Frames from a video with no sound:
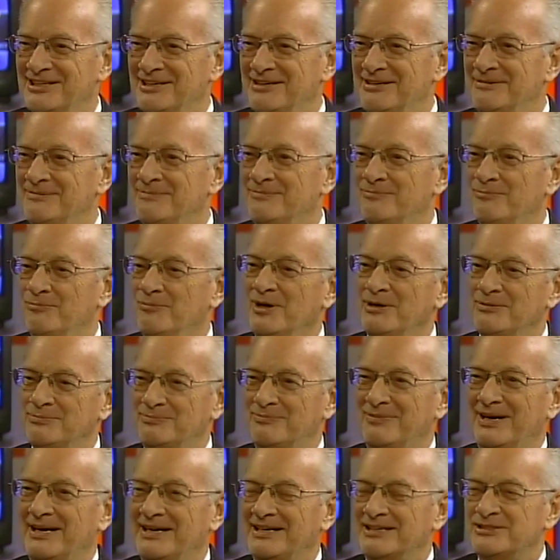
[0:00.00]

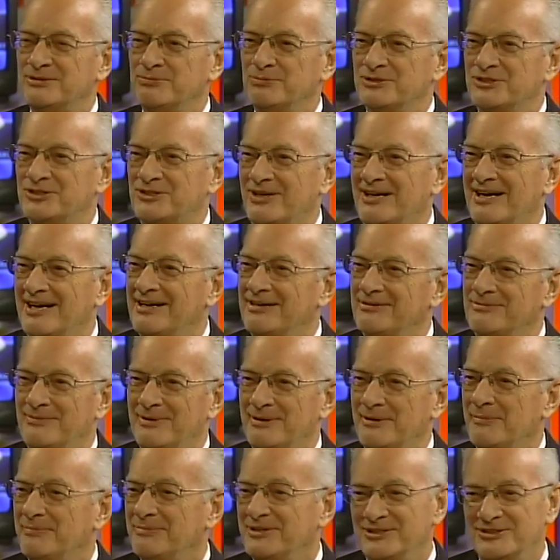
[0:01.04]
well, I guess we'll start out
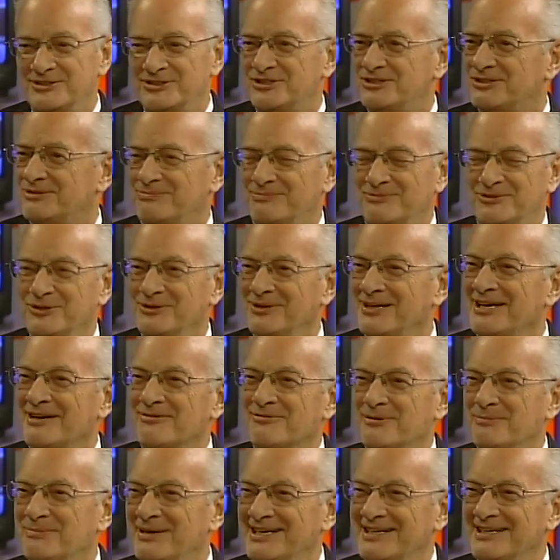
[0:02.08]
what I've been doing
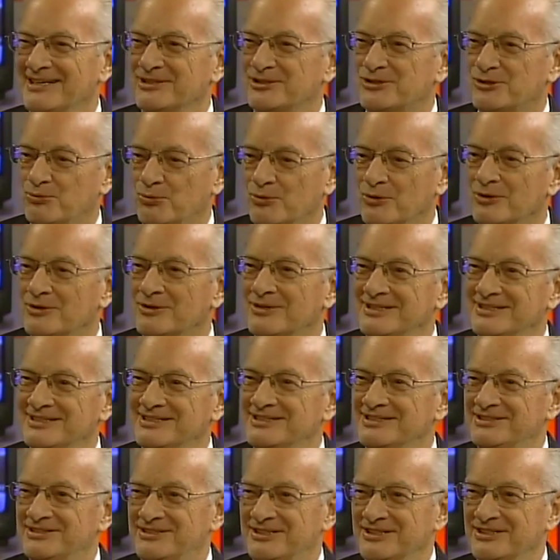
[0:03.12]
everybody else. Where
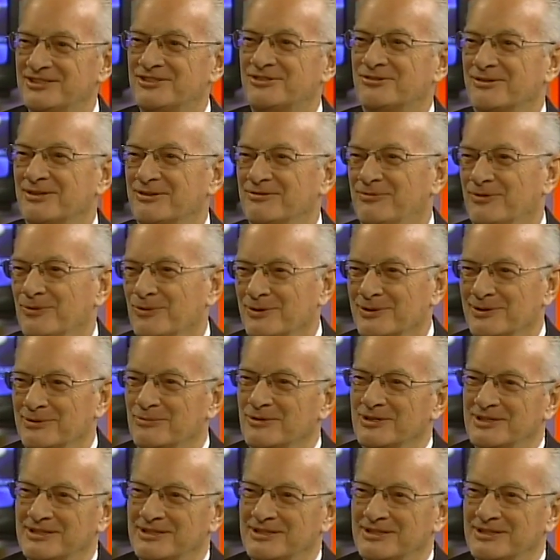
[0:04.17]
is District 4 and